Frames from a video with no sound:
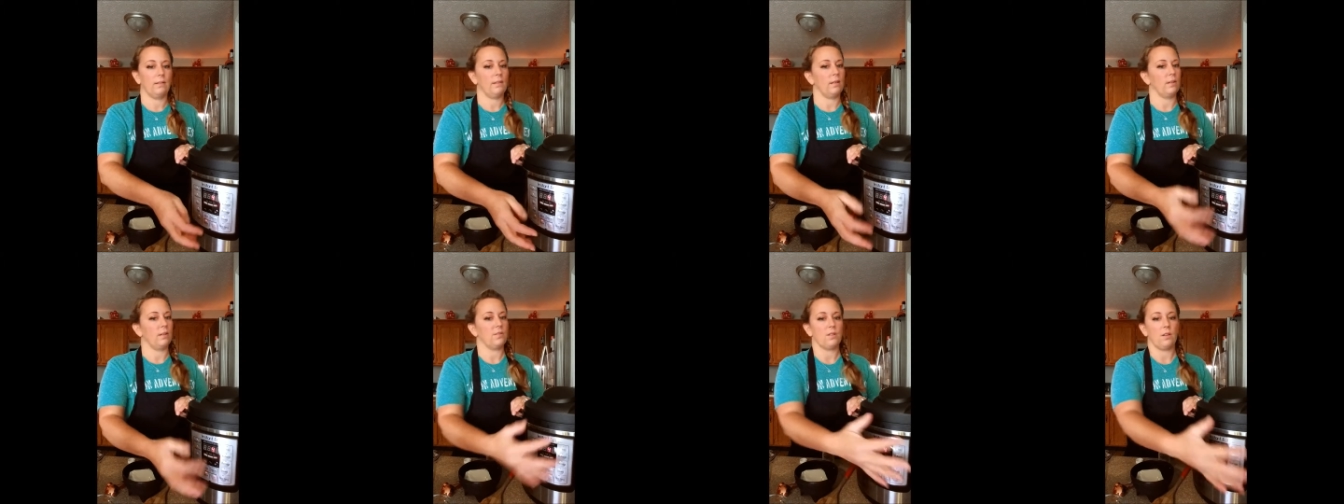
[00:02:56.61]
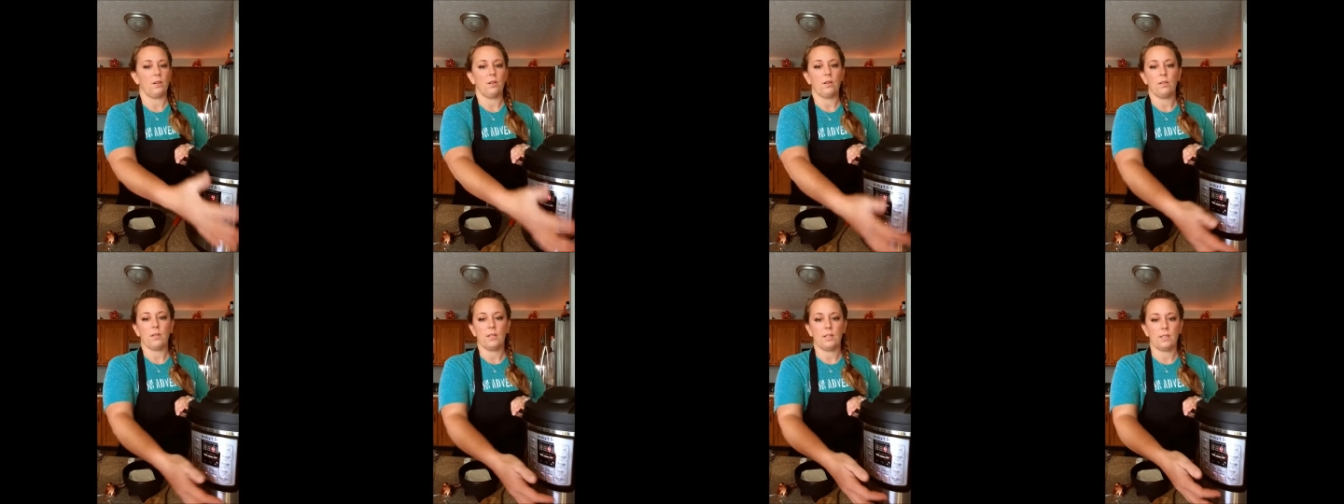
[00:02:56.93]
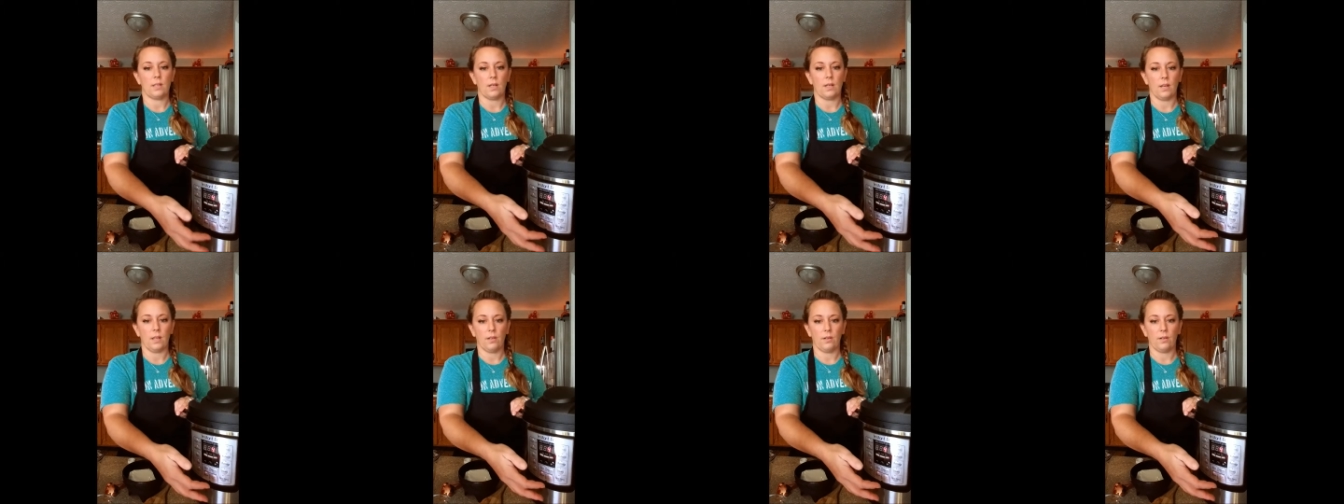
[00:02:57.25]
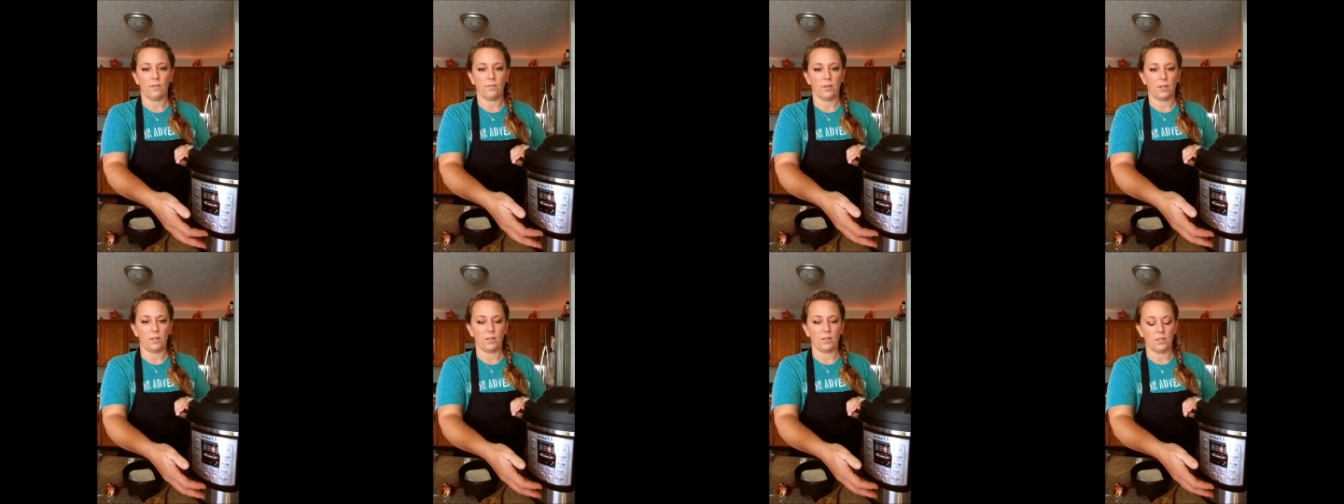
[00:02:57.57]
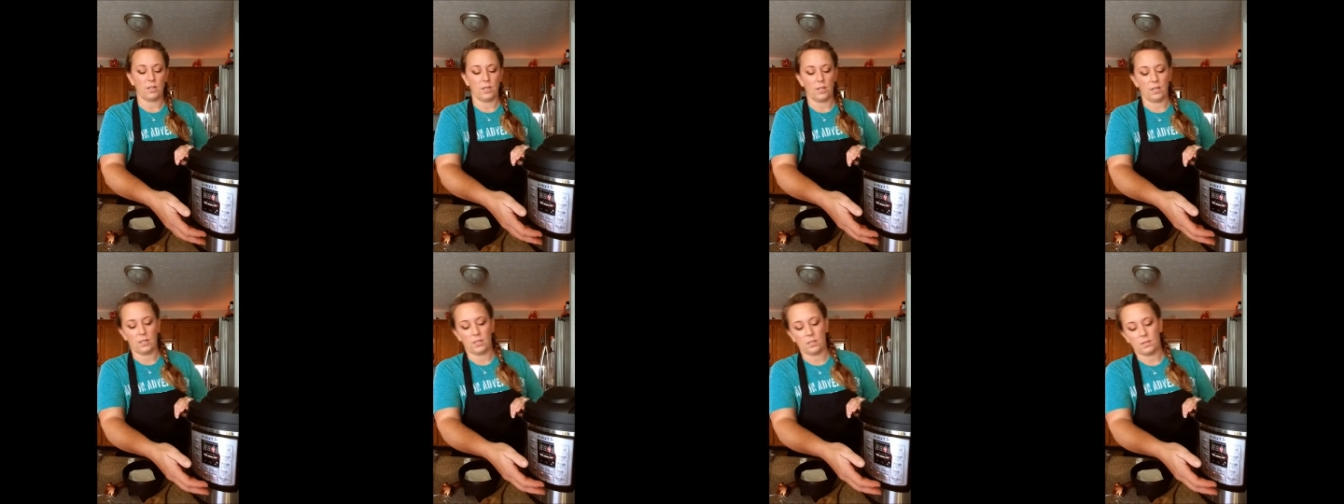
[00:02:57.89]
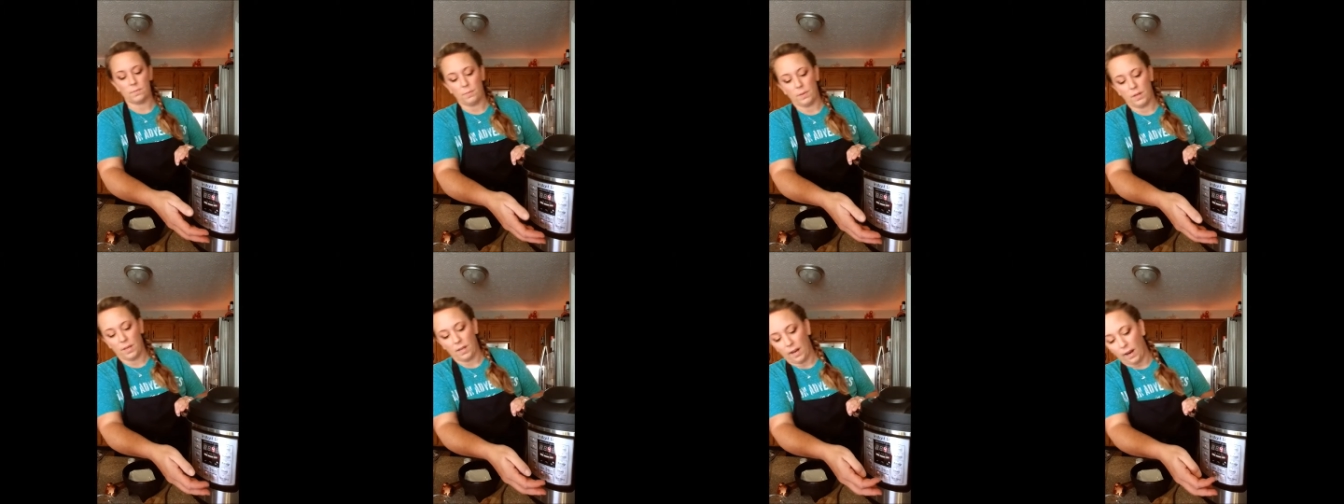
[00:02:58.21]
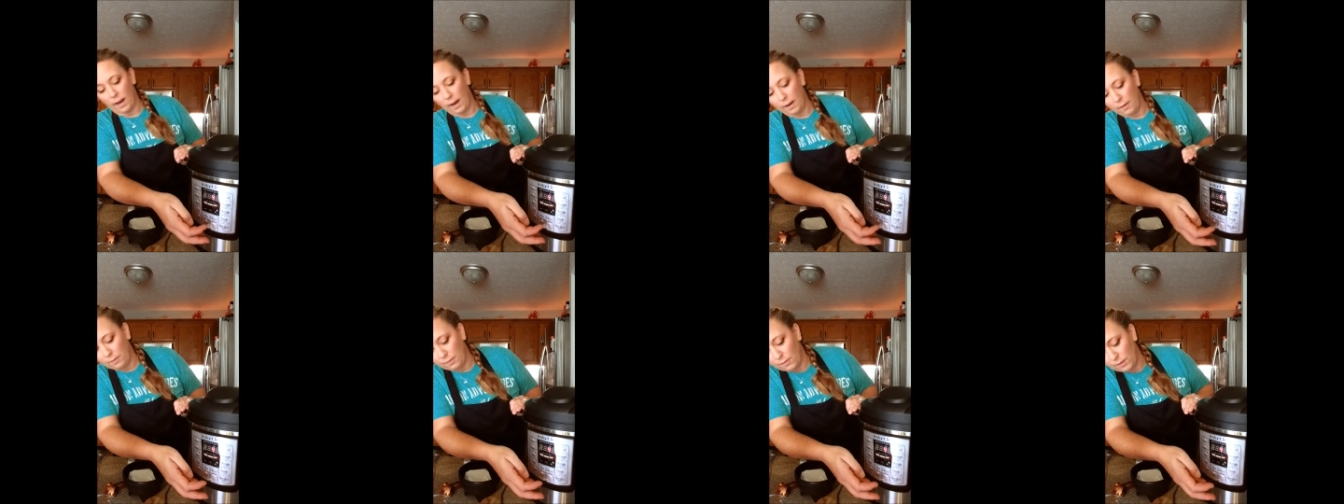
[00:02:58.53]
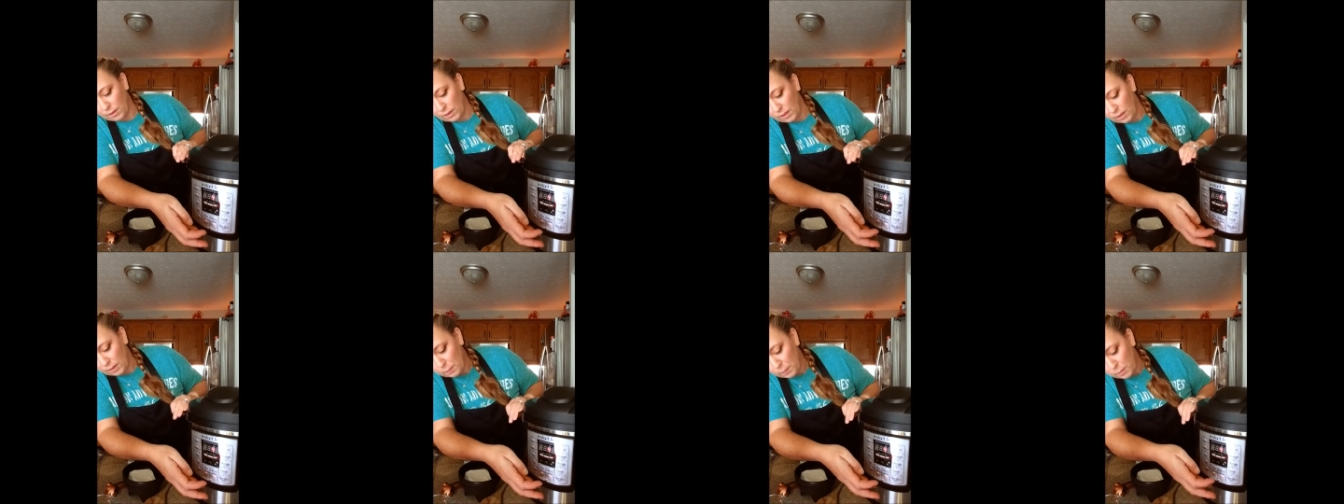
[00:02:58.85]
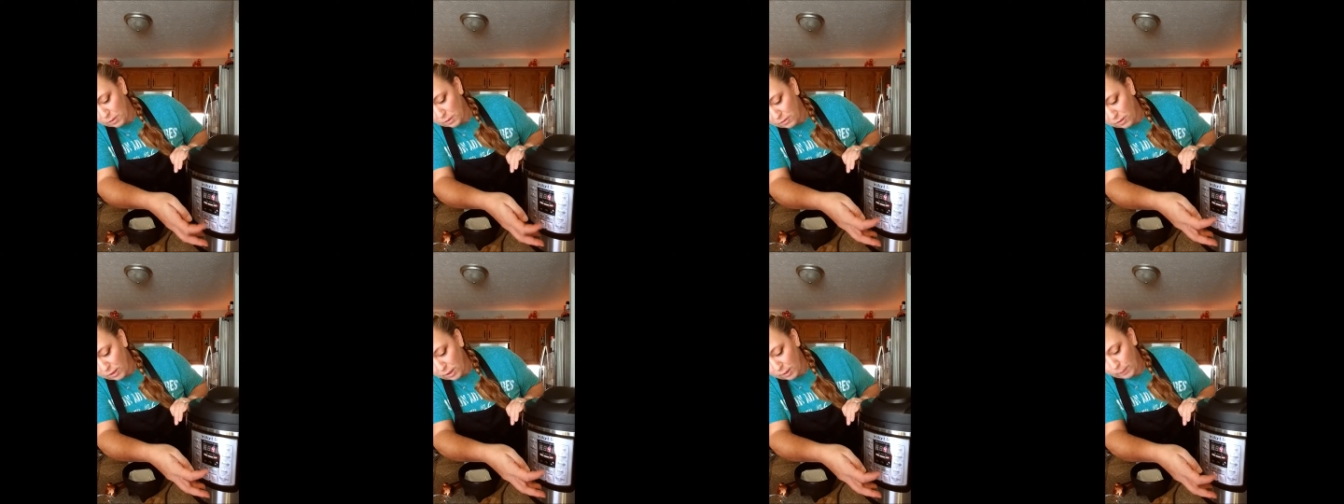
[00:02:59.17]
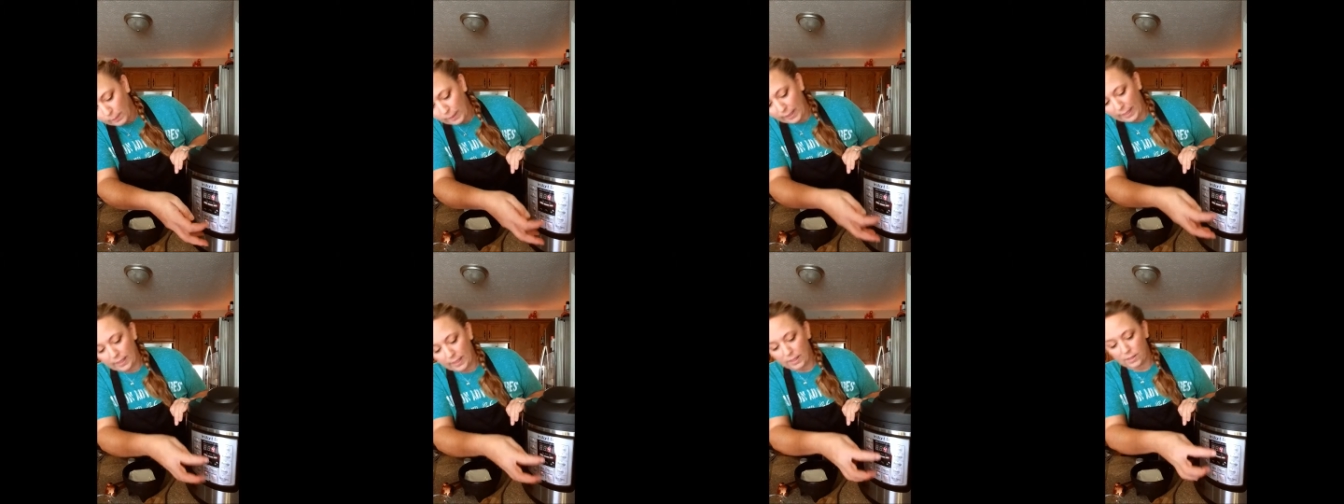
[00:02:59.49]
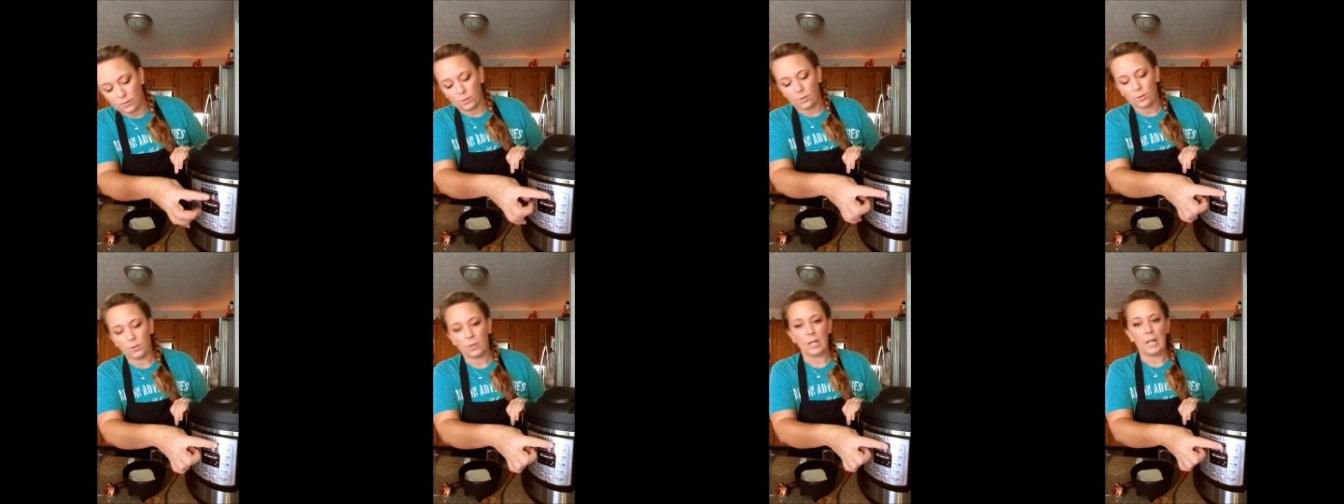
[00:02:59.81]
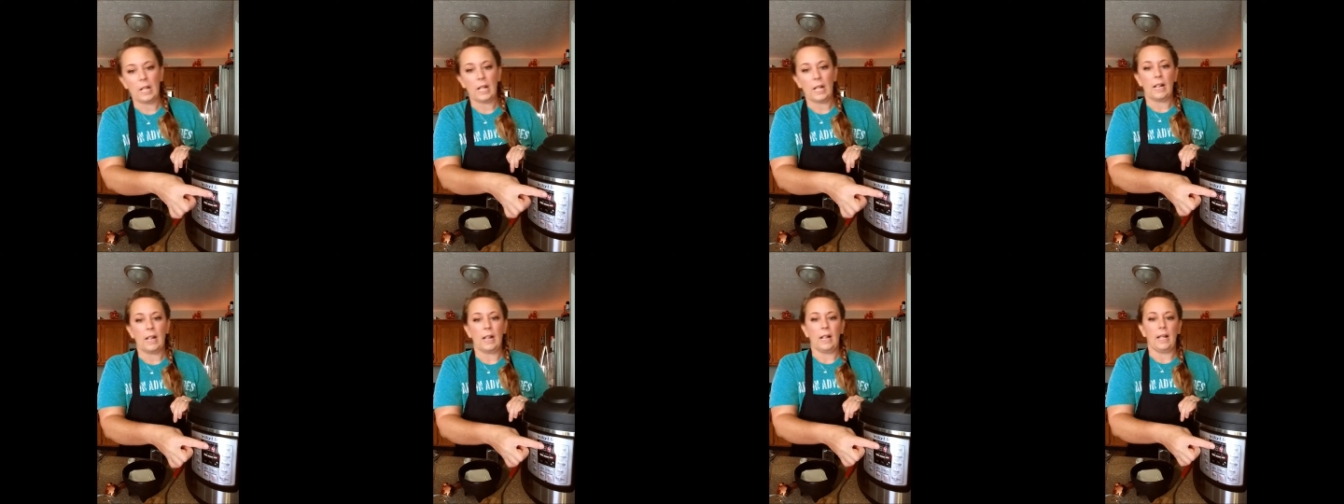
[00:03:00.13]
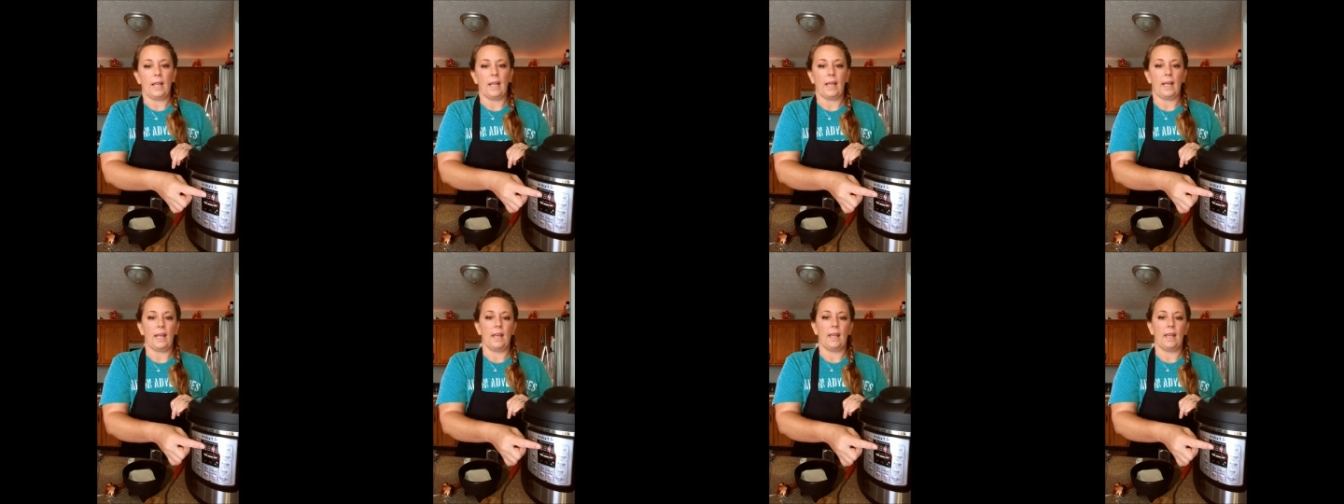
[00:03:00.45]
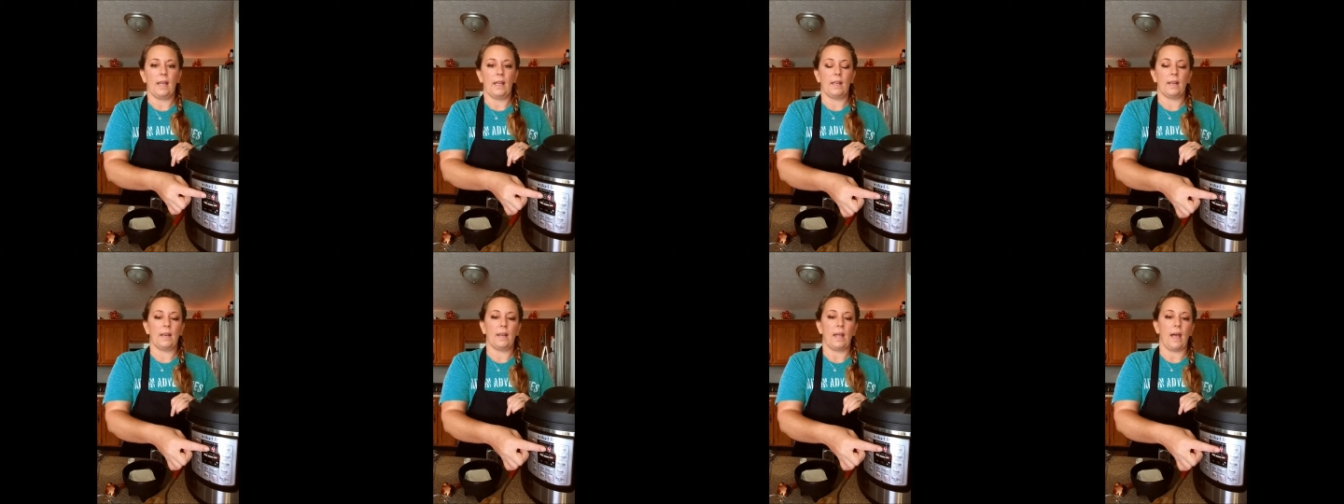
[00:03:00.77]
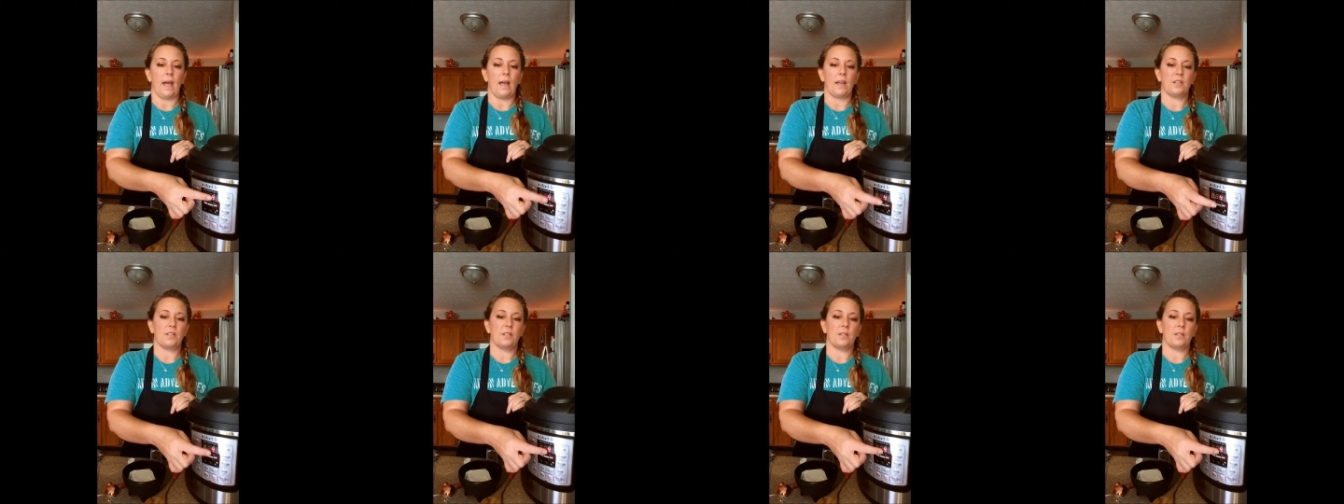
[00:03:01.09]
There's all these other functions, but I really prefer manual. And as you